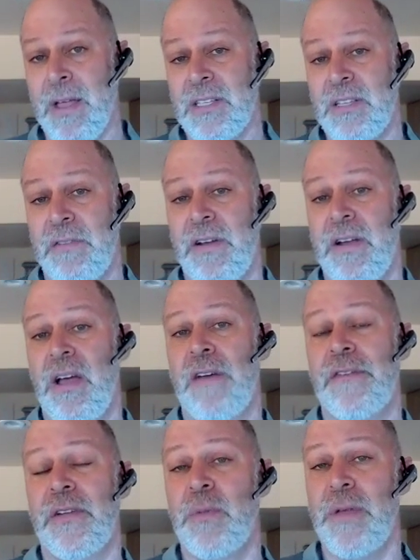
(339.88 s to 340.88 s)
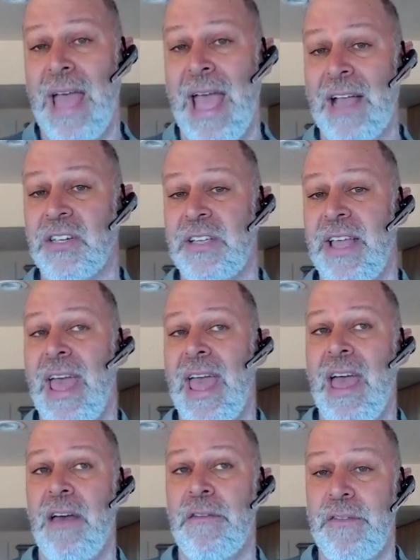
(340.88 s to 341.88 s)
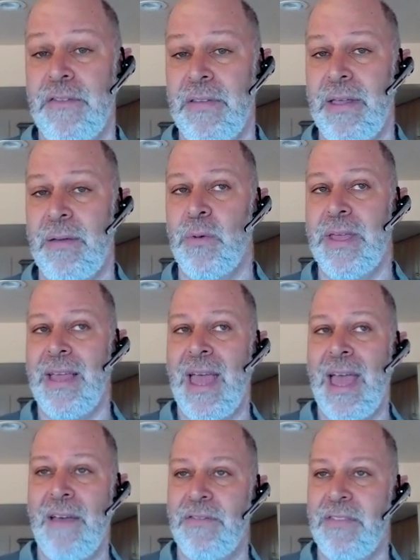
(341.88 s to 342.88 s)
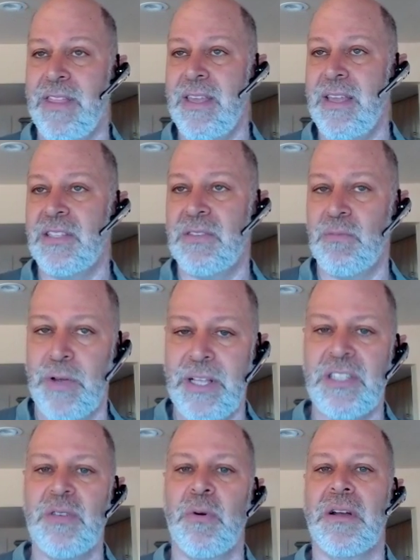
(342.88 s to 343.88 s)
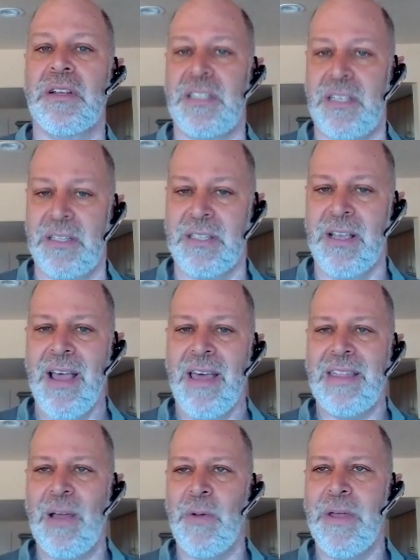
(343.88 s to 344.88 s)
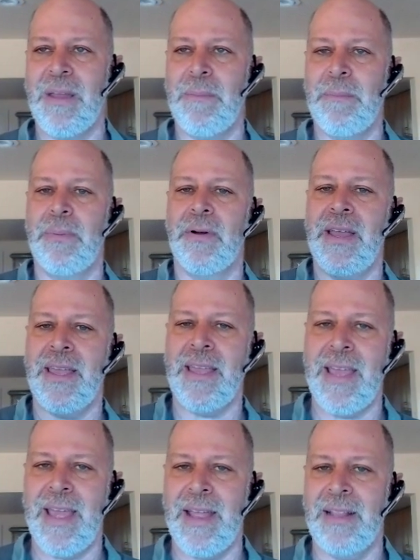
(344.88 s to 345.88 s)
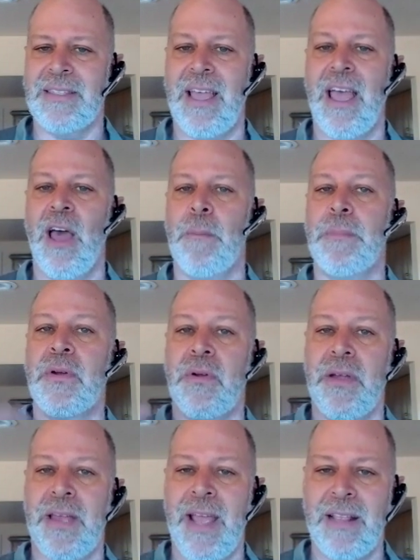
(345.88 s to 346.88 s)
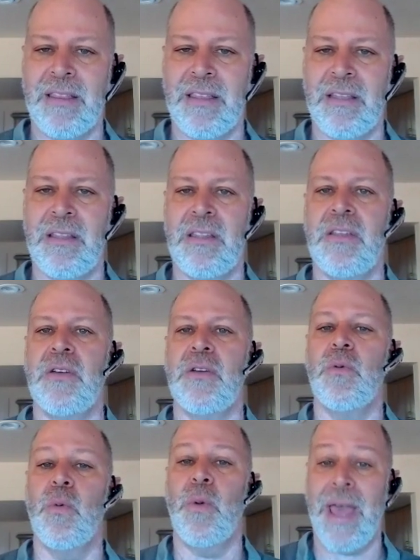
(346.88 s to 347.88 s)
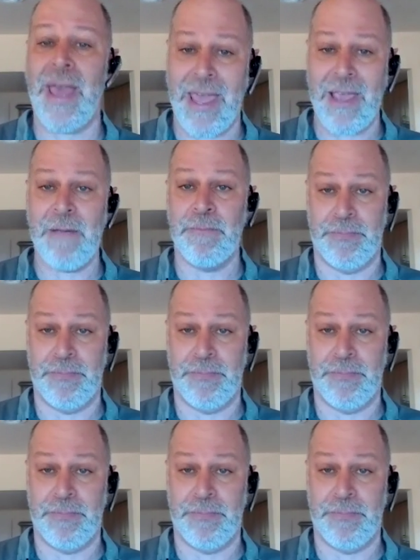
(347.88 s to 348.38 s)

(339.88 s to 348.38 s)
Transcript: So very often we actually have these resources that we can bring in to help create the new way,